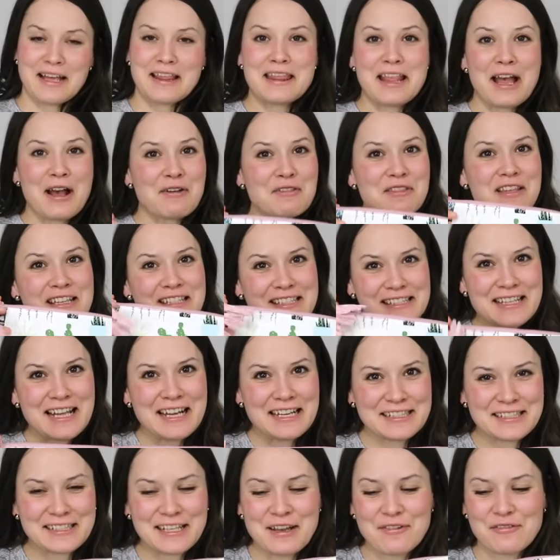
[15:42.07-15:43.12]
Now, this
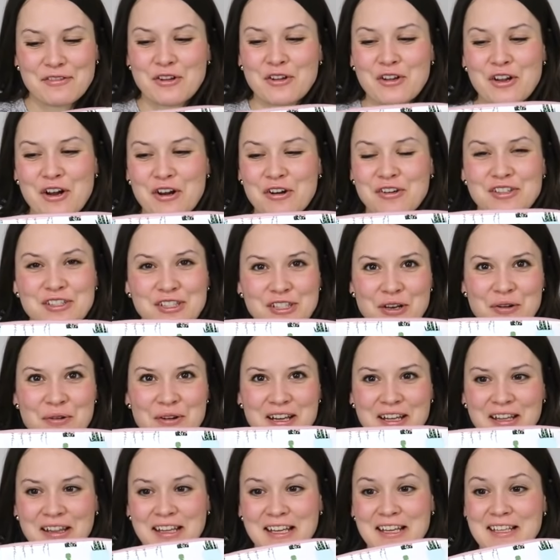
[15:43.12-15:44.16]
next gift on our
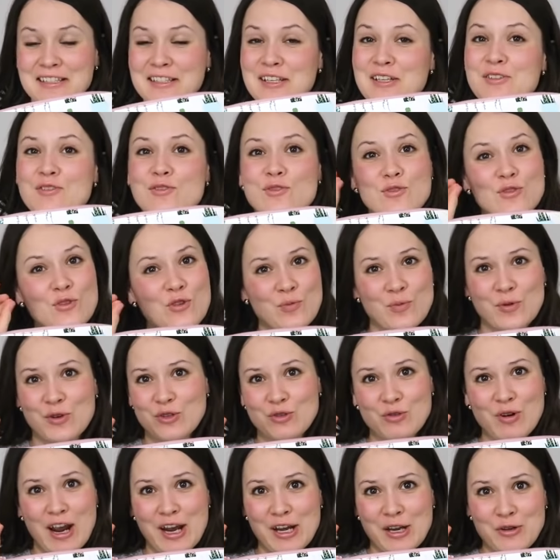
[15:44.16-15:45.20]
sewing list is super
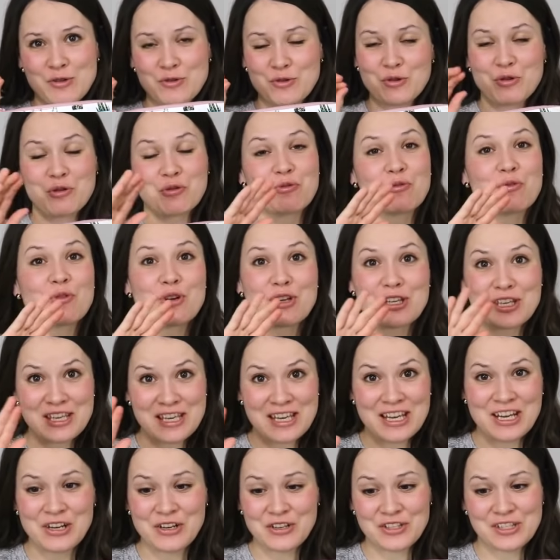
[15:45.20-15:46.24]
tried and true for
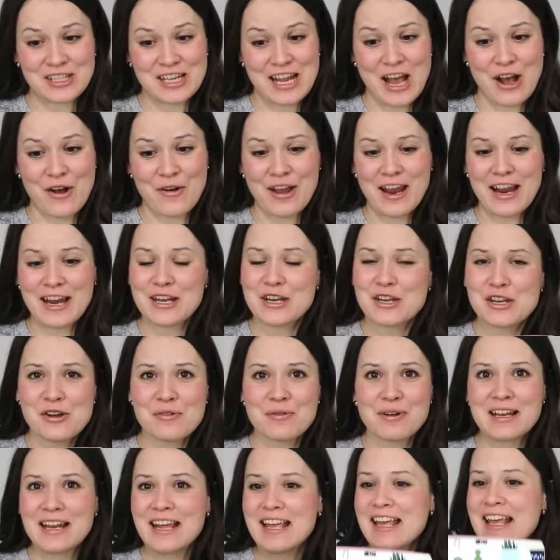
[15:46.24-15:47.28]
years now. And you know
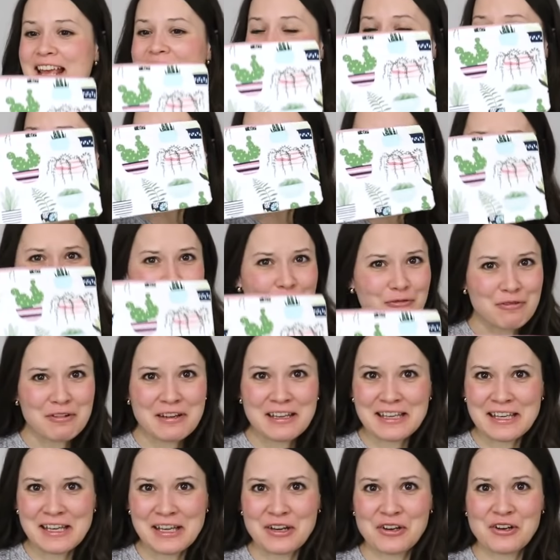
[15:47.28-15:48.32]
what?
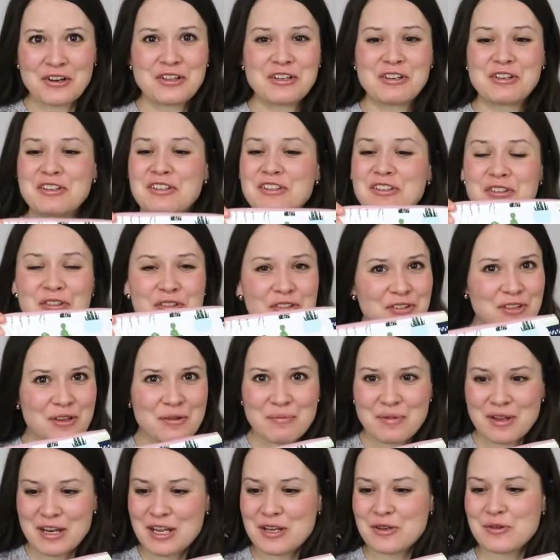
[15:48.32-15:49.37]
Every year there's still
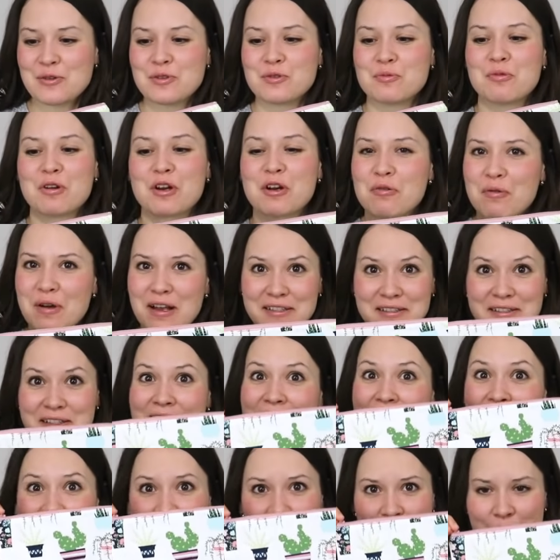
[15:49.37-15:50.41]
somebody who is
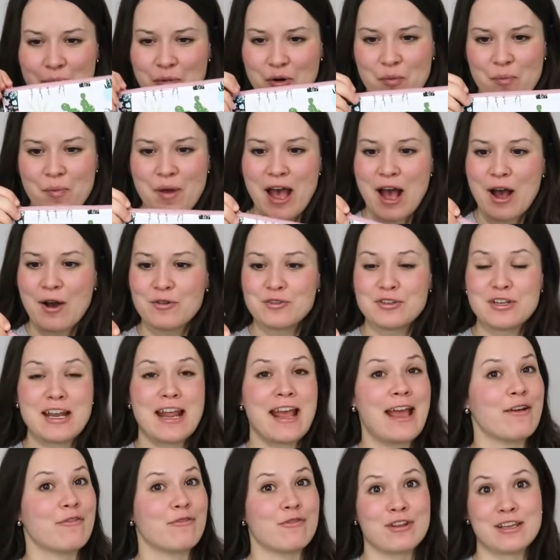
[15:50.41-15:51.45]
requesting a zipper pouch,
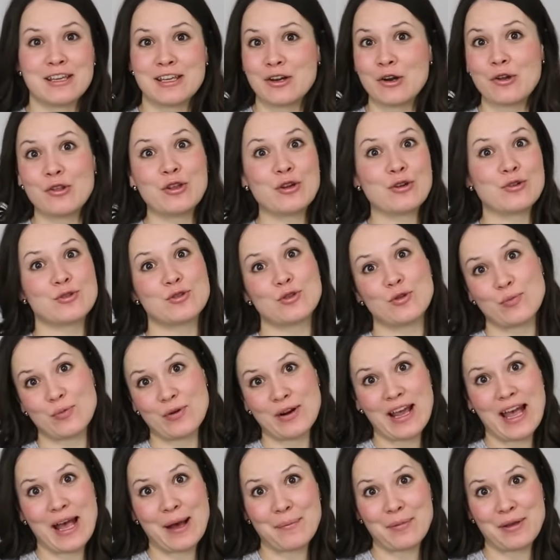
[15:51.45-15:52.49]
and every year they're
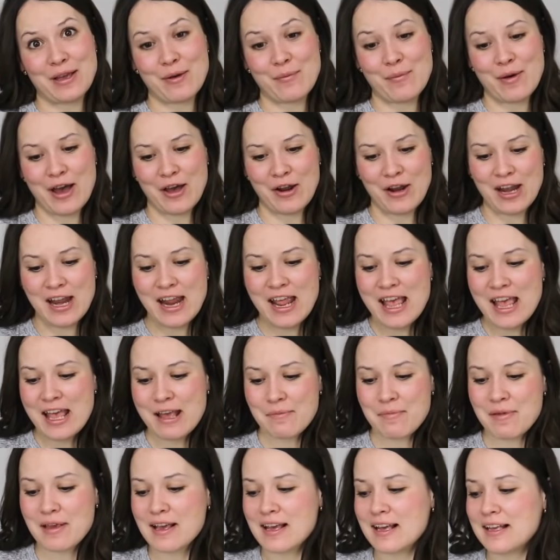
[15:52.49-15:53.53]
super happy about it,
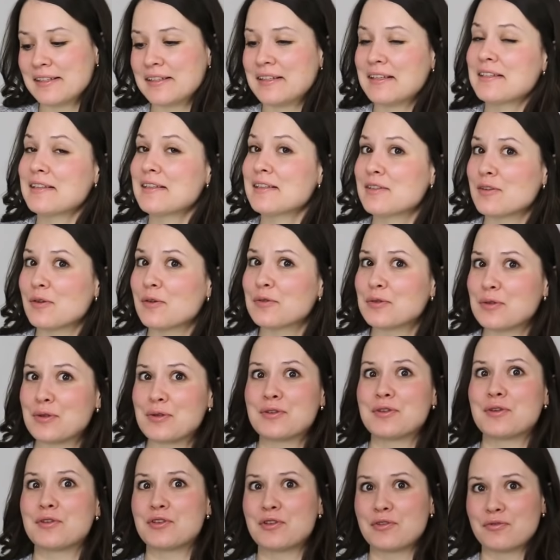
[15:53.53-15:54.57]
because this is also
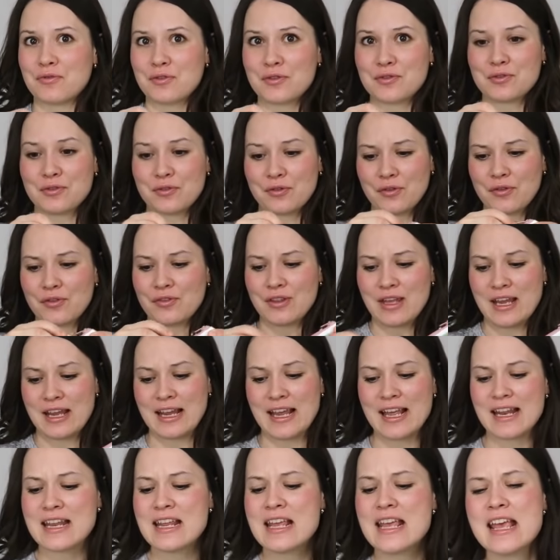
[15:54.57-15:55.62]
such a versatile
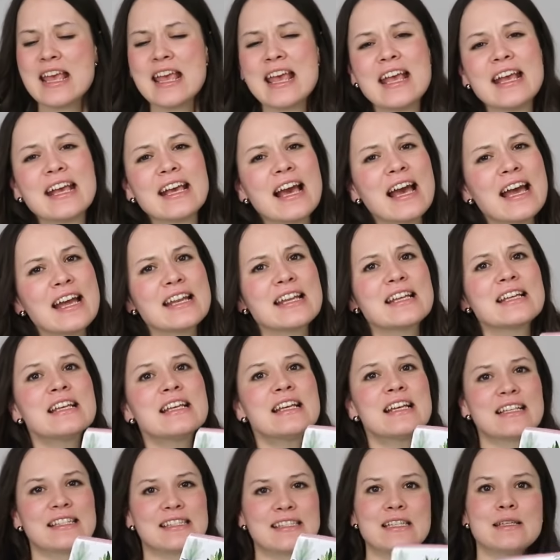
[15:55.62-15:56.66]
thing. And it kind
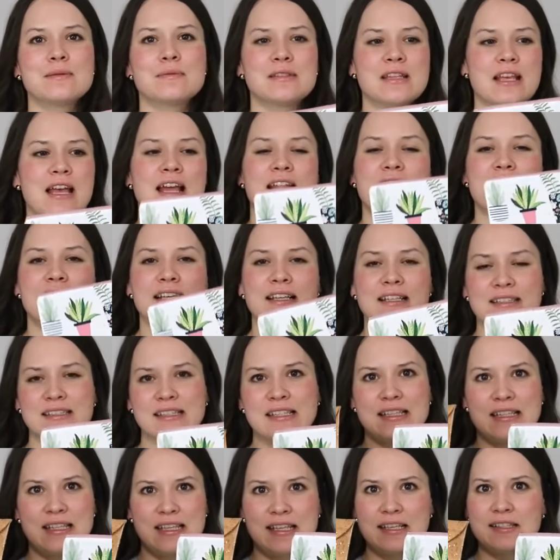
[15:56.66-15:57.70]
of seems that this
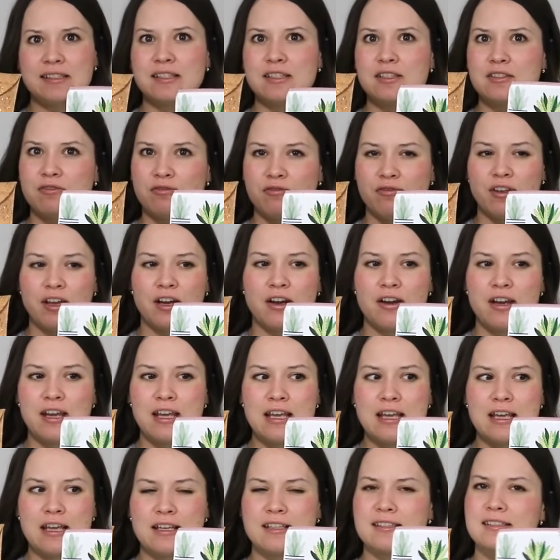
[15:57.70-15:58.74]
and this is
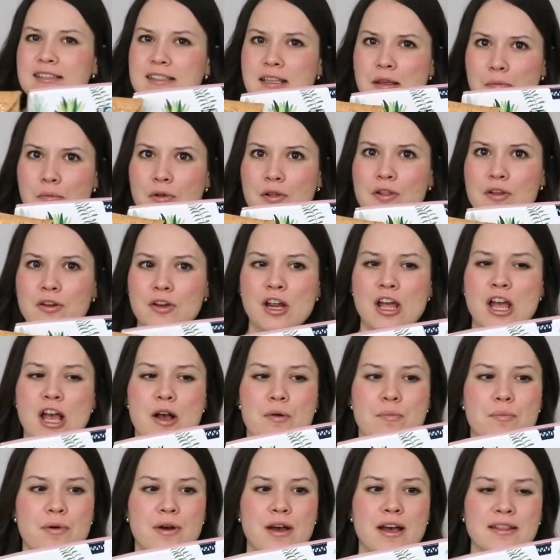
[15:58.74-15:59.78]
very similar,
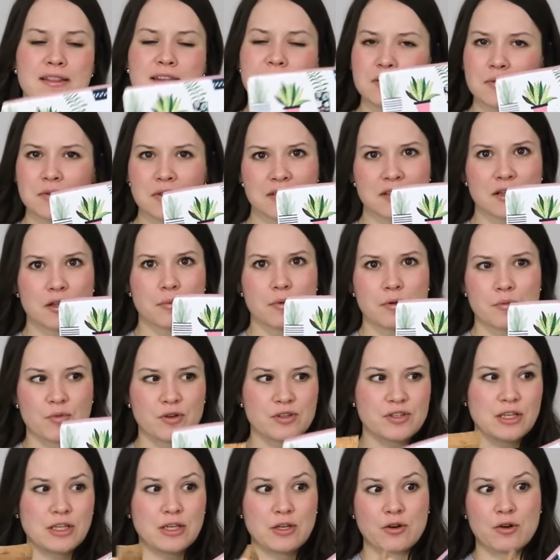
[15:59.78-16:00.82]
but this one is a little bit
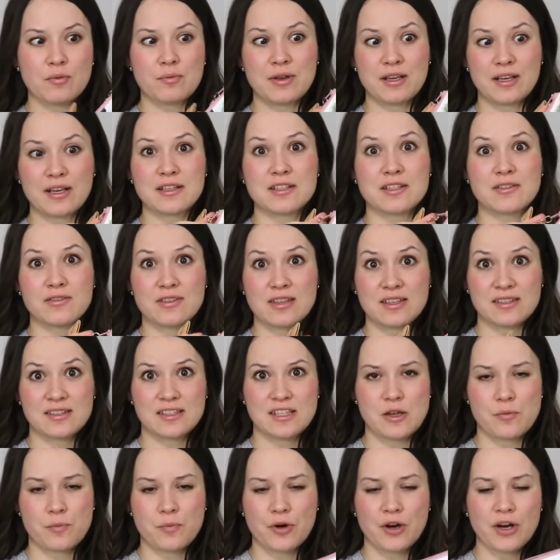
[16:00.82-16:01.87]
more secure because of the
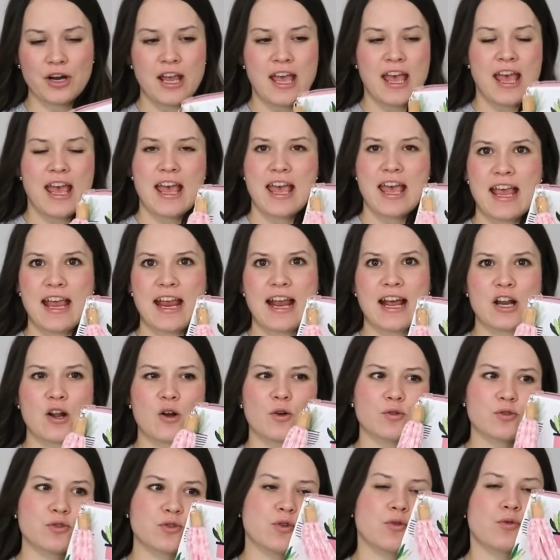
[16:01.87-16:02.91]
zipper, and
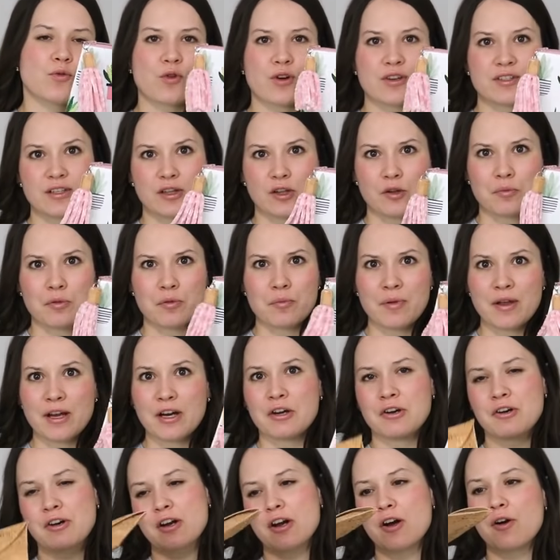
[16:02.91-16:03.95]
also of course a little bit
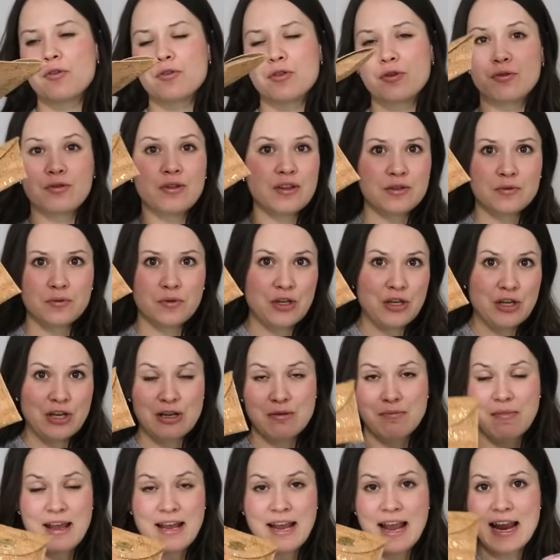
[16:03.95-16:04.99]
bigger, although this one you
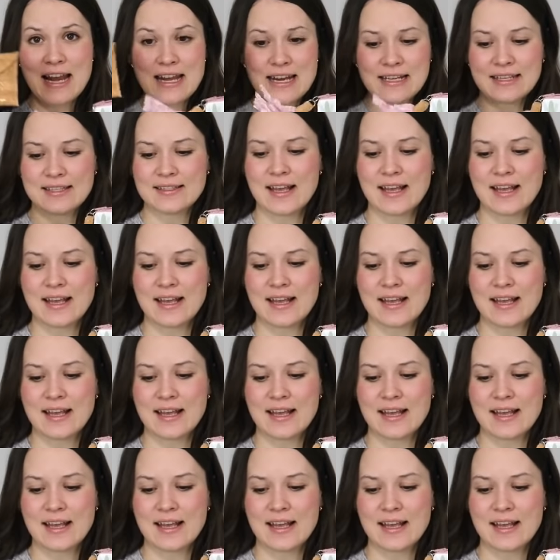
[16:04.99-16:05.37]
can make any